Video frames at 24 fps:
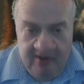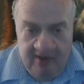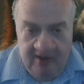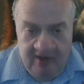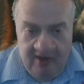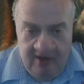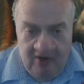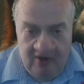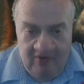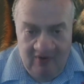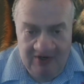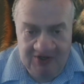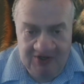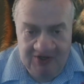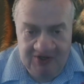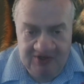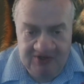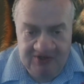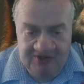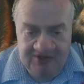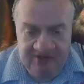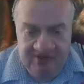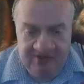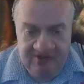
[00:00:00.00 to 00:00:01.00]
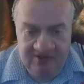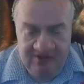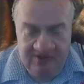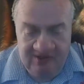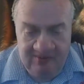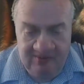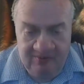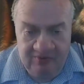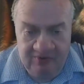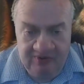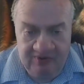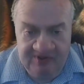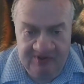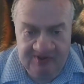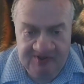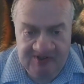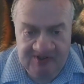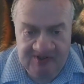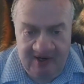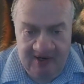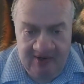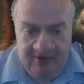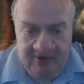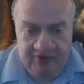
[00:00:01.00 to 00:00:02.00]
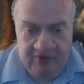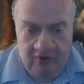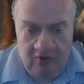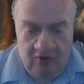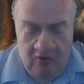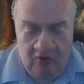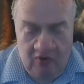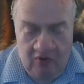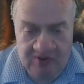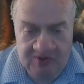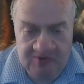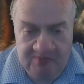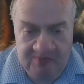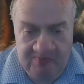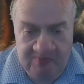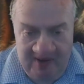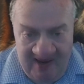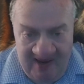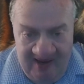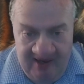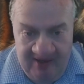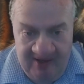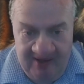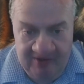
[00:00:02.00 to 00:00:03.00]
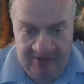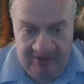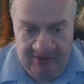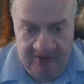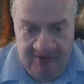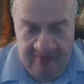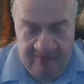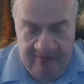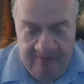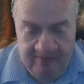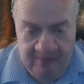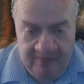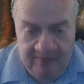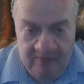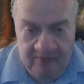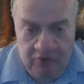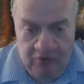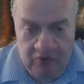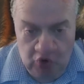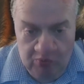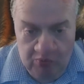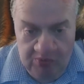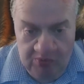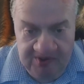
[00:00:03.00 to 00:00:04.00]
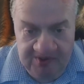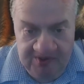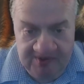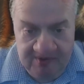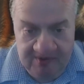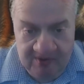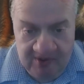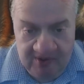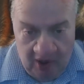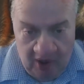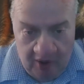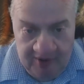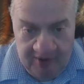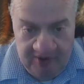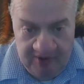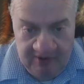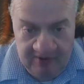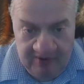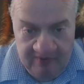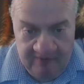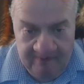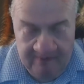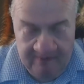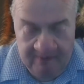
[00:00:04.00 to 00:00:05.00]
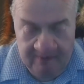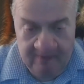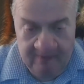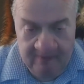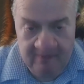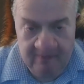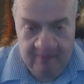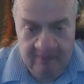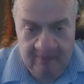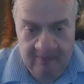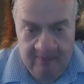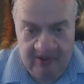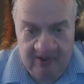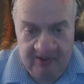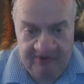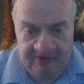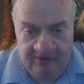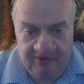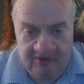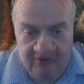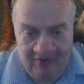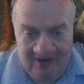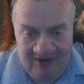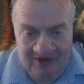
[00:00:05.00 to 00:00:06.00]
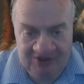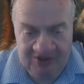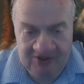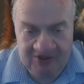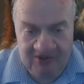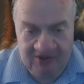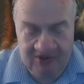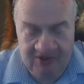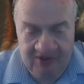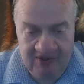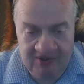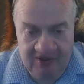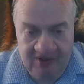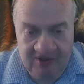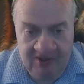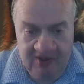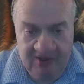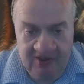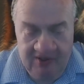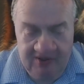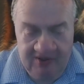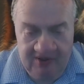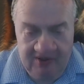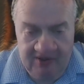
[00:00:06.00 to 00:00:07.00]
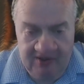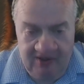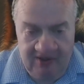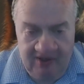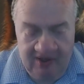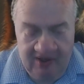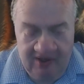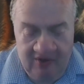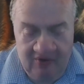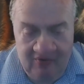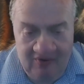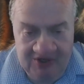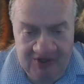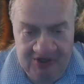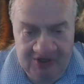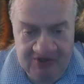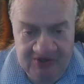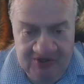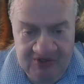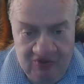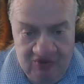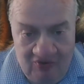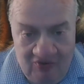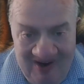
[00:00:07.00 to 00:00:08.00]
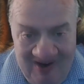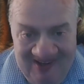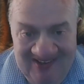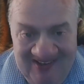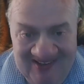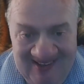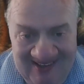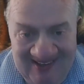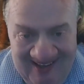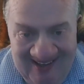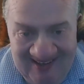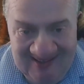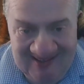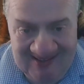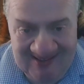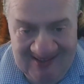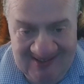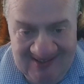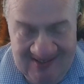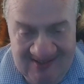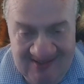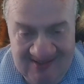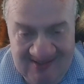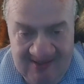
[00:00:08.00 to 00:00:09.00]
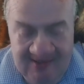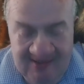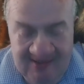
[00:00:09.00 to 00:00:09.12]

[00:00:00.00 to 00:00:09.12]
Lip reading: aggression is the deliberate desire to cause pain to the human target, the direction that the aggression is directed against.